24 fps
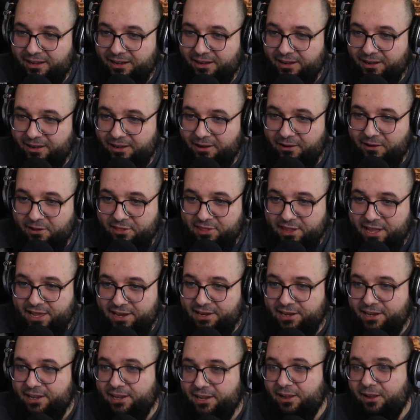Oh, is that
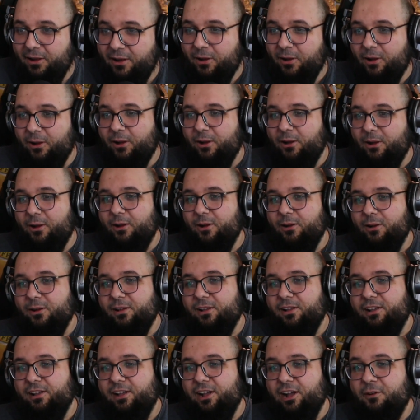it?
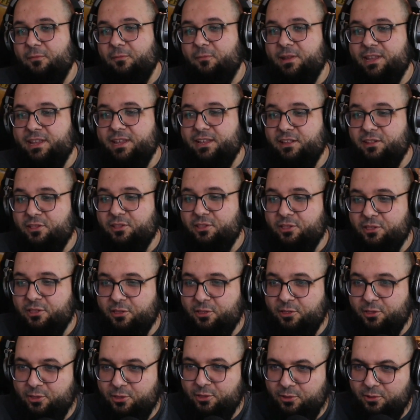Coming
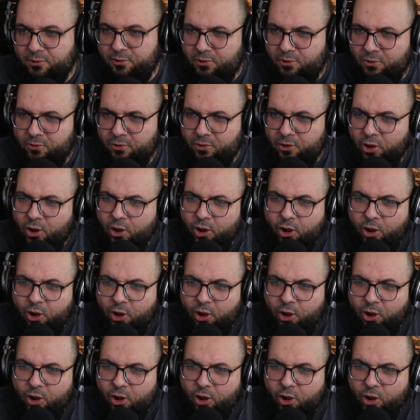soon.